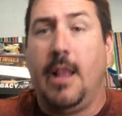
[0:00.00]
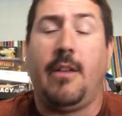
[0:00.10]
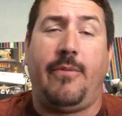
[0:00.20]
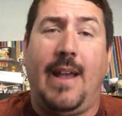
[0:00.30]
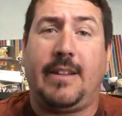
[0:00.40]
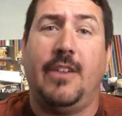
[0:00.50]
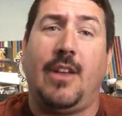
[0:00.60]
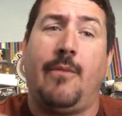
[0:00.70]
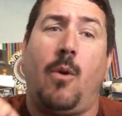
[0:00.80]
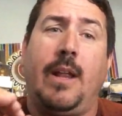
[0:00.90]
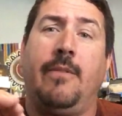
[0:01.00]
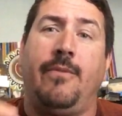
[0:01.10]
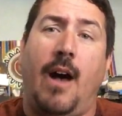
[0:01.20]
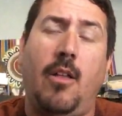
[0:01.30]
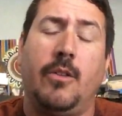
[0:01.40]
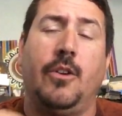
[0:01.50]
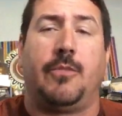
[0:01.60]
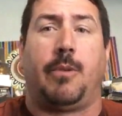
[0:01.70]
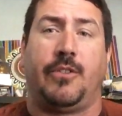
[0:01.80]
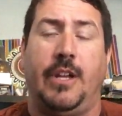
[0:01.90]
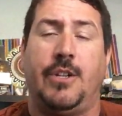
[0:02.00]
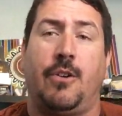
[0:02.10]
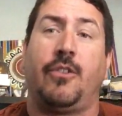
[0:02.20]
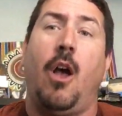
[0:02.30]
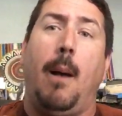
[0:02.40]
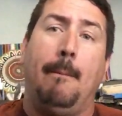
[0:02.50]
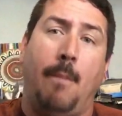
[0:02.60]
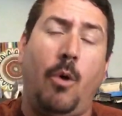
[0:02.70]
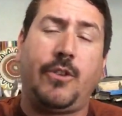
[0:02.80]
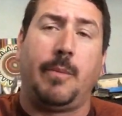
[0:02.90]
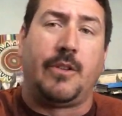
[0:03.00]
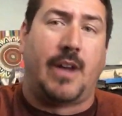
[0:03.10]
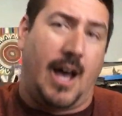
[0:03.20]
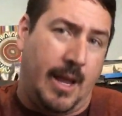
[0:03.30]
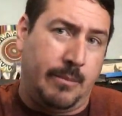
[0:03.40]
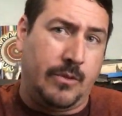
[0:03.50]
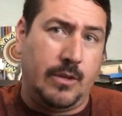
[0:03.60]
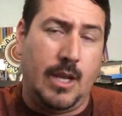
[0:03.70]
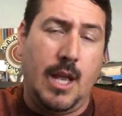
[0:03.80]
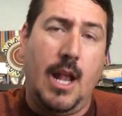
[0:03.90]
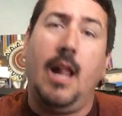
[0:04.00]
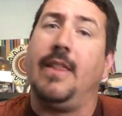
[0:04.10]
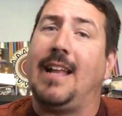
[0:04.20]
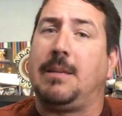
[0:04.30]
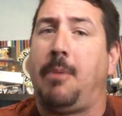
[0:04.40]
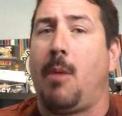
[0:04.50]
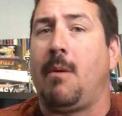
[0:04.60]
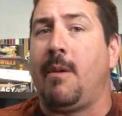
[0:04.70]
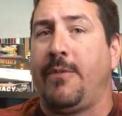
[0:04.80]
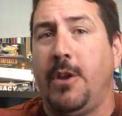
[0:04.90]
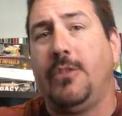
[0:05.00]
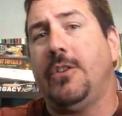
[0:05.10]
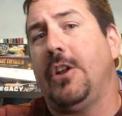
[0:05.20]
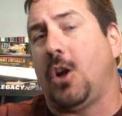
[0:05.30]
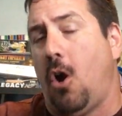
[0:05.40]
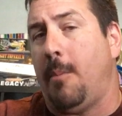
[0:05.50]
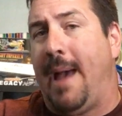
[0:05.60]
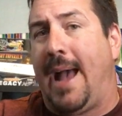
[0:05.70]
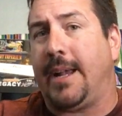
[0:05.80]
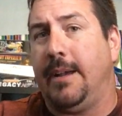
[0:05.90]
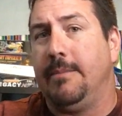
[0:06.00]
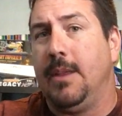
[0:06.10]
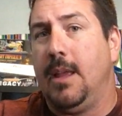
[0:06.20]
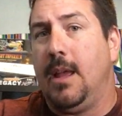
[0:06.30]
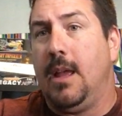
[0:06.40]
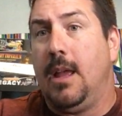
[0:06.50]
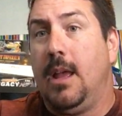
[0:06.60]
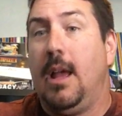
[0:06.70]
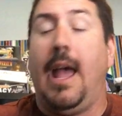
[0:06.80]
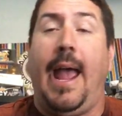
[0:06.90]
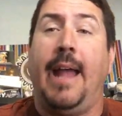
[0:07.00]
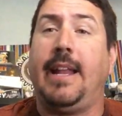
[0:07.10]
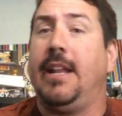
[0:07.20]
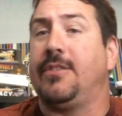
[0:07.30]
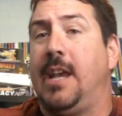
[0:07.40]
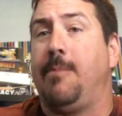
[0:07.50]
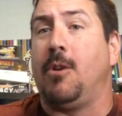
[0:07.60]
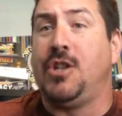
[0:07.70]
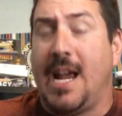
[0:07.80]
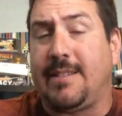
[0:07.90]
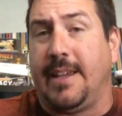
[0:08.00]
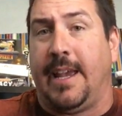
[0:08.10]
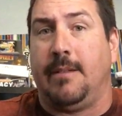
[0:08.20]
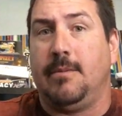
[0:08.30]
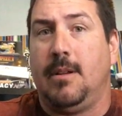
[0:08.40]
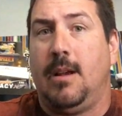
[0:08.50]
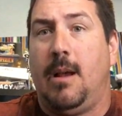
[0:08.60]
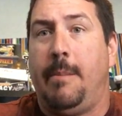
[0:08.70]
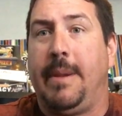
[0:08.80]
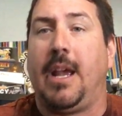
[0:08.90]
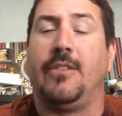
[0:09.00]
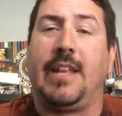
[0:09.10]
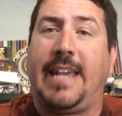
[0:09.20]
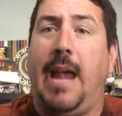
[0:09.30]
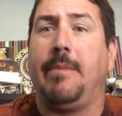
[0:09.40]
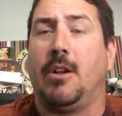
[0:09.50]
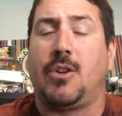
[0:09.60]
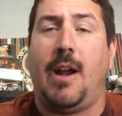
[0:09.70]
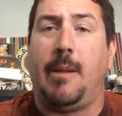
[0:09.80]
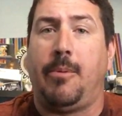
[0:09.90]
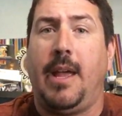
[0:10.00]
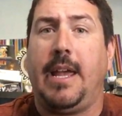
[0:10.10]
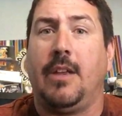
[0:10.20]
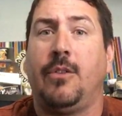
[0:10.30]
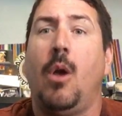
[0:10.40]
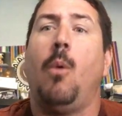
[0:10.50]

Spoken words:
The fact is, I've already followed those procedures multiple times. That department refuses to call back, and they just keep rejecting it. Because the game they're trying to play is,